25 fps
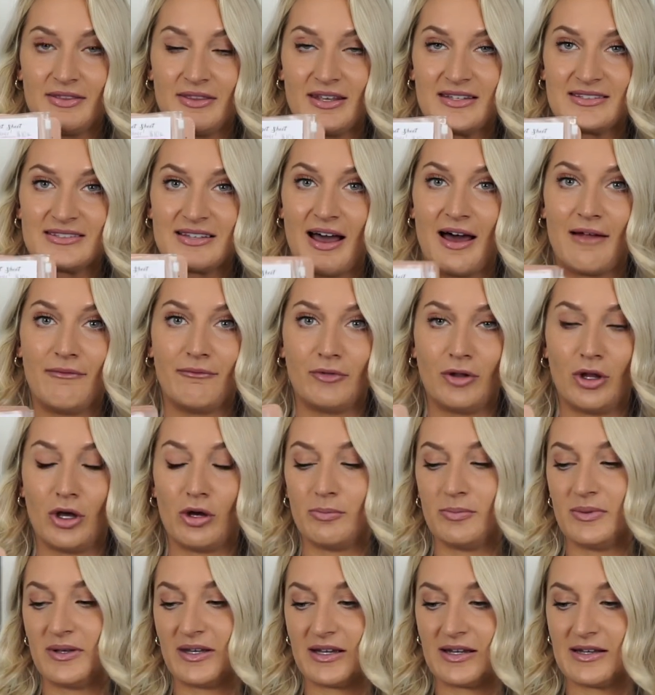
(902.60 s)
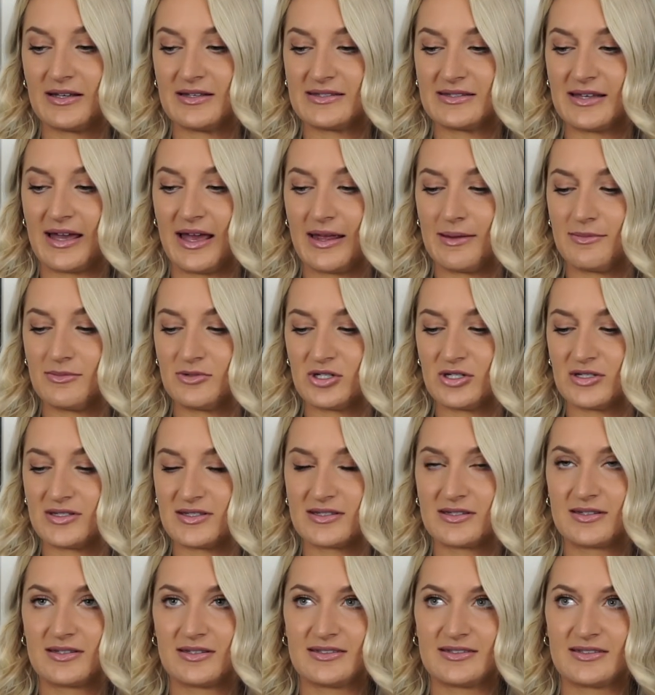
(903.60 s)
this envelope because I am
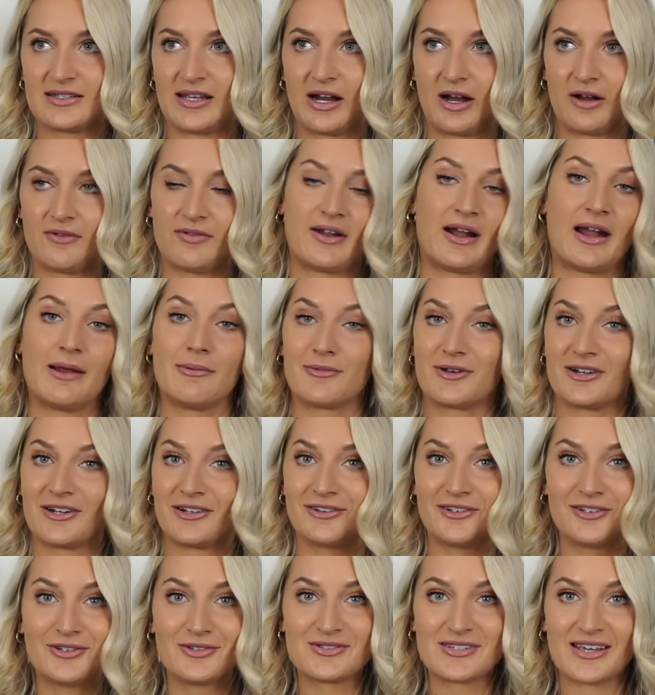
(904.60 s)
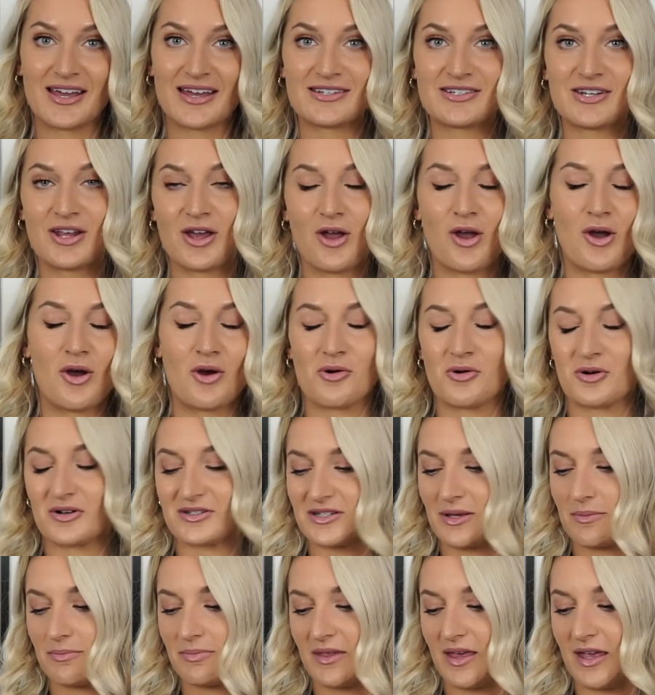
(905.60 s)
just scared that I'm gonna lose it or
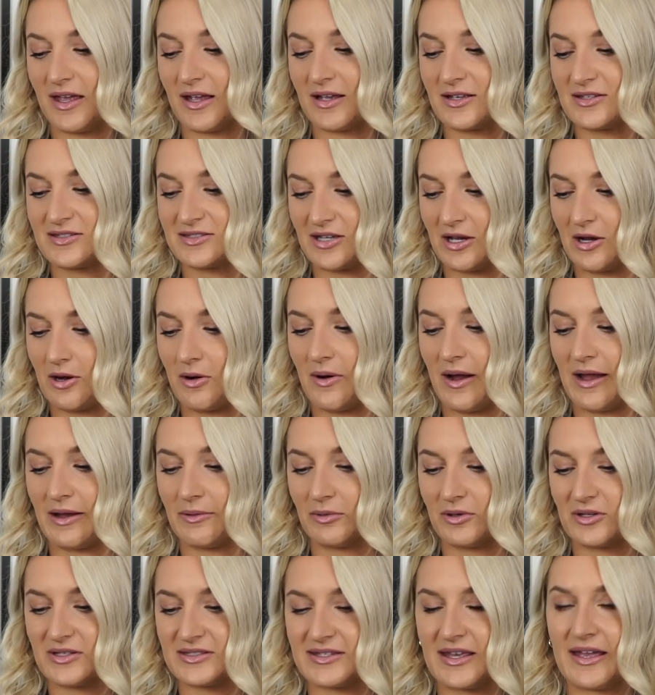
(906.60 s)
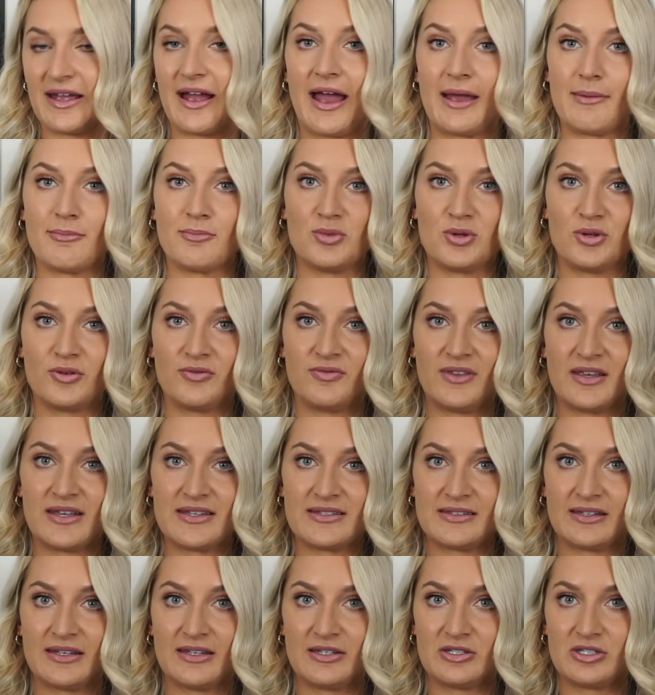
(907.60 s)
something. So I will say I moved this
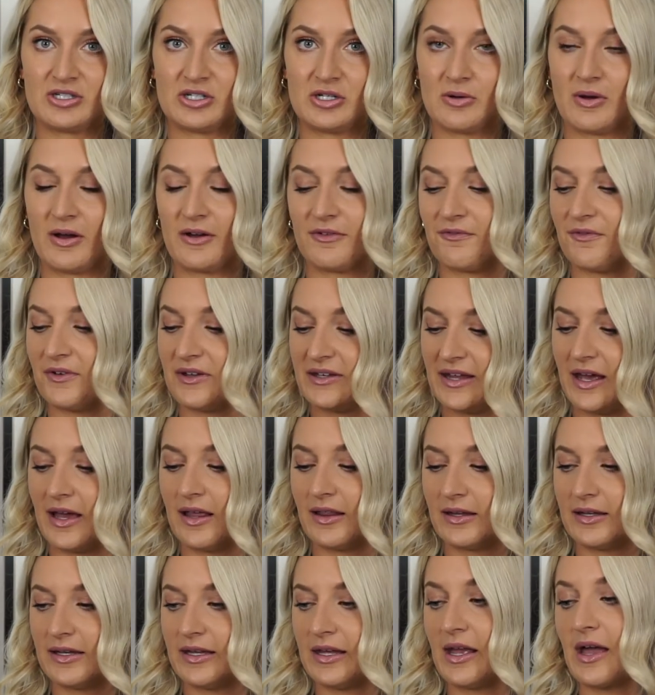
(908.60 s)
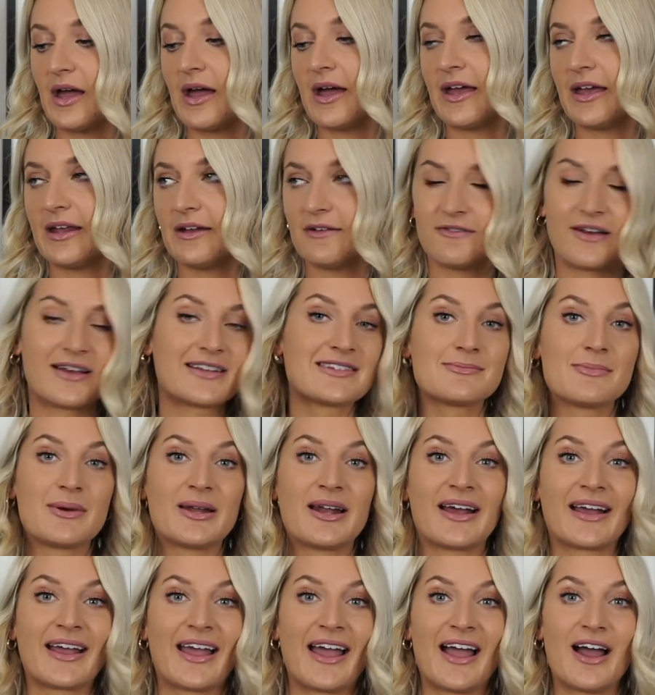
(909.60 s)
into a Fidelity investment
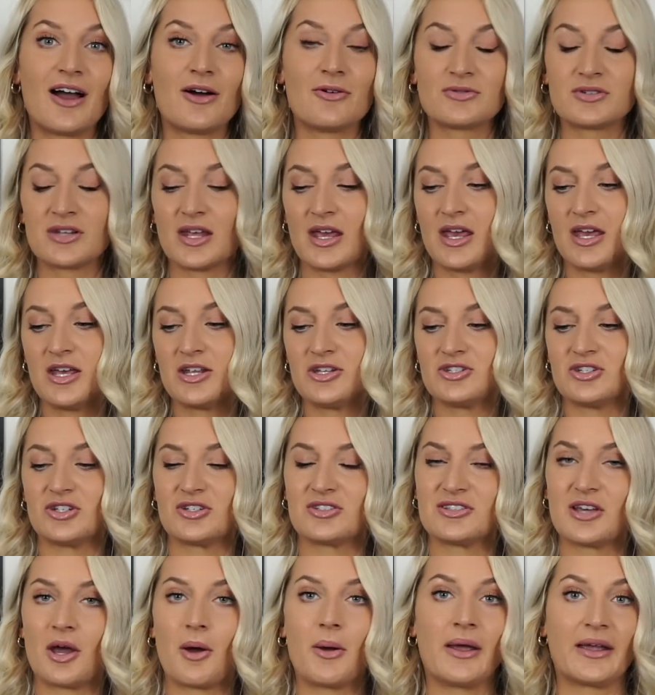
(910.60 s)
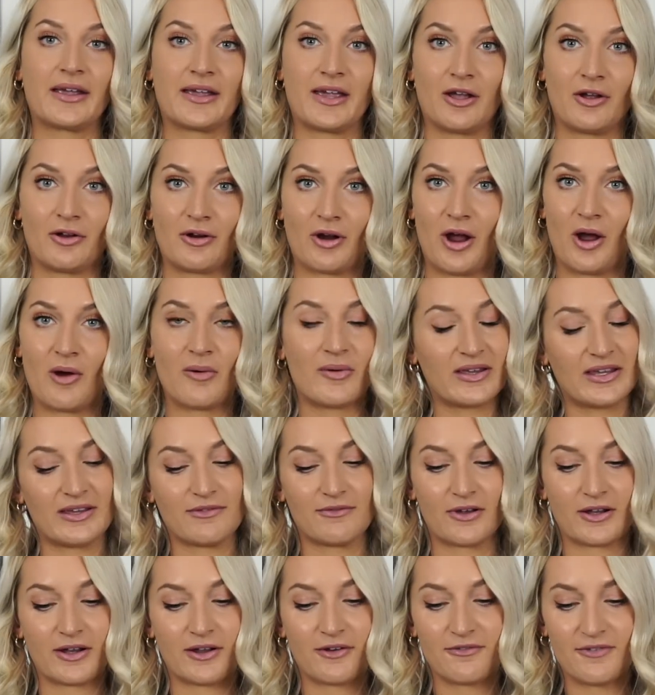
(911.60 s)
account just so it can grow
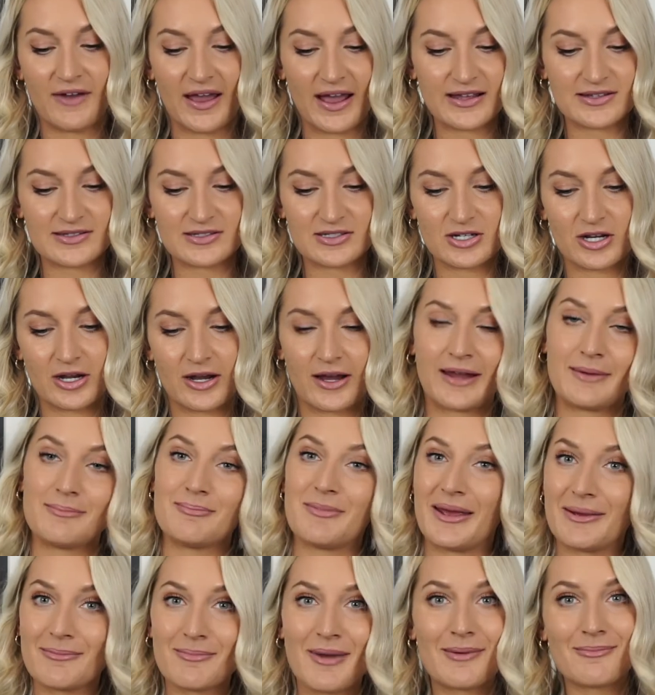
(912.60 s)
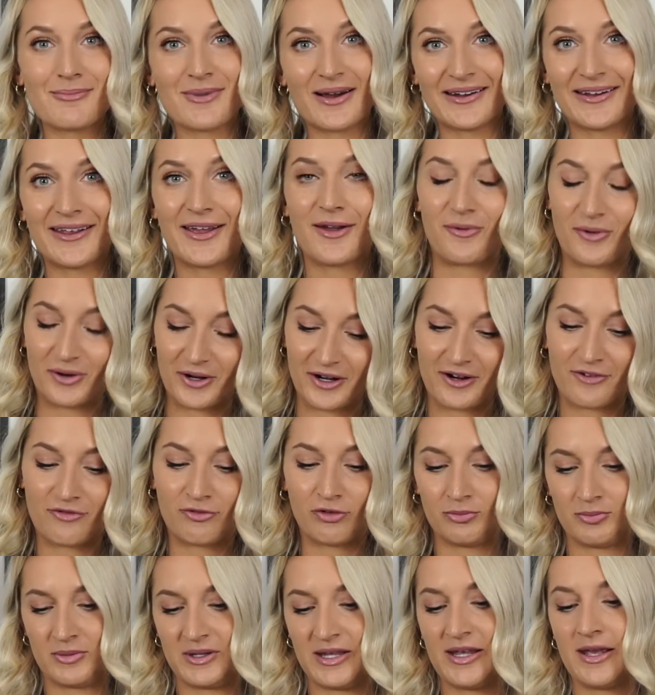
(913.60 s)
even faster and make my money work for
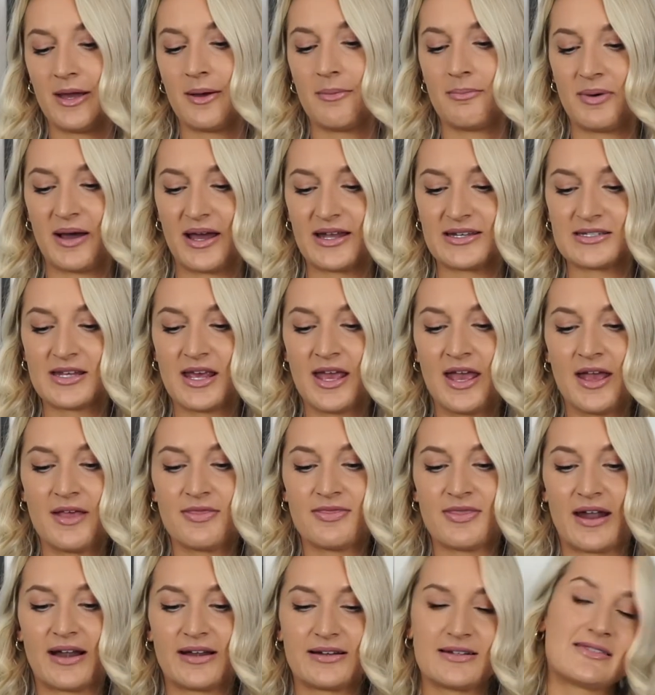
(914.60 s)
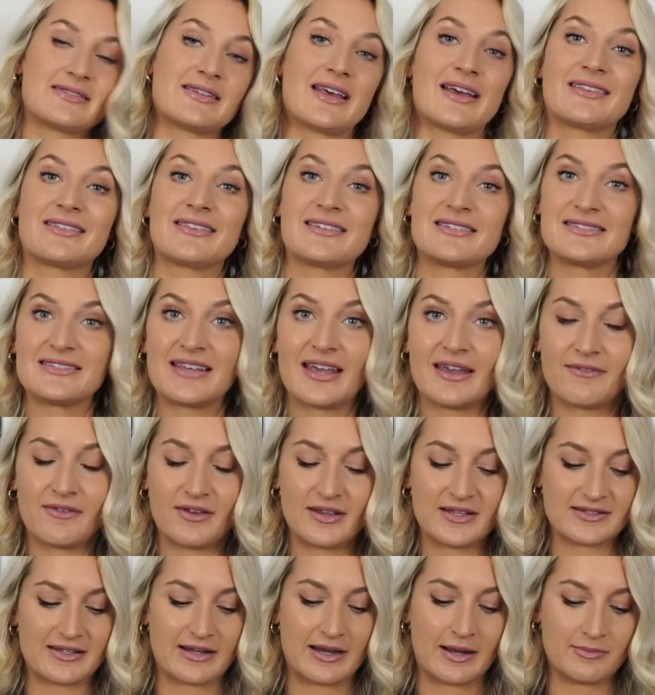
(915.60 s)
me. But that is like the
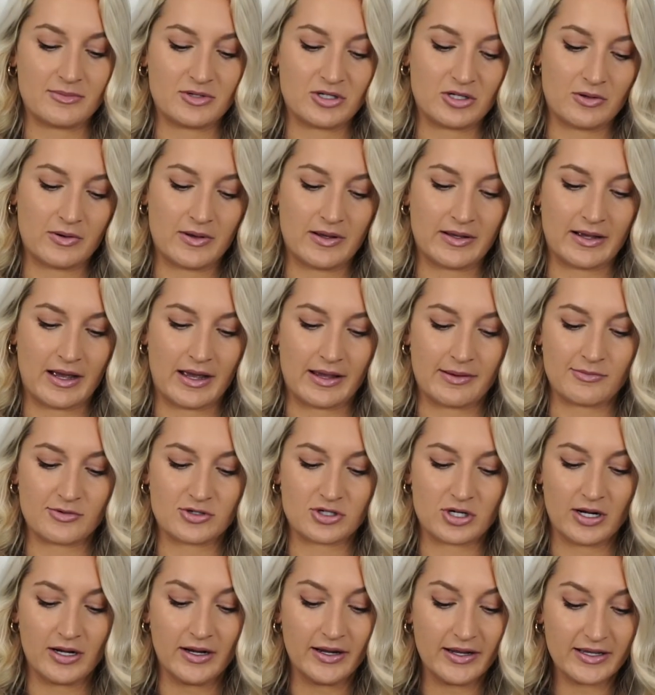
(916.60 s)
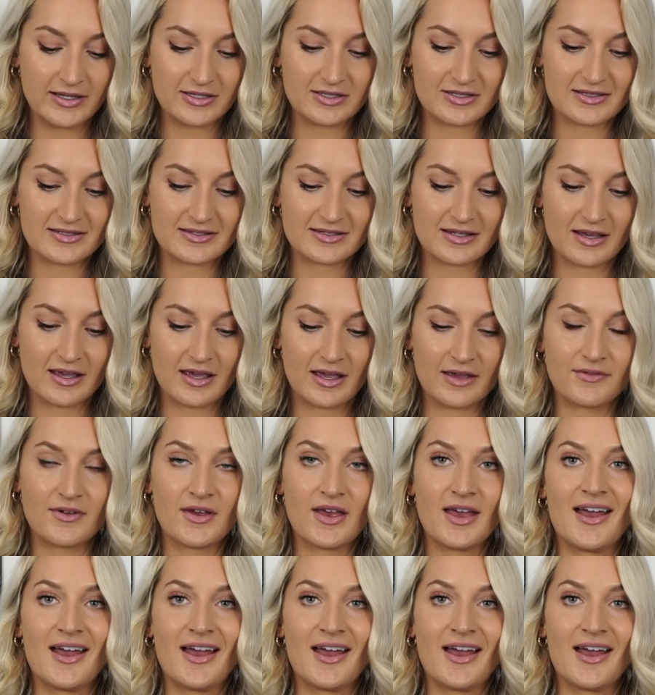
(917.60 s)
savings that I'm doing. I'm trying to save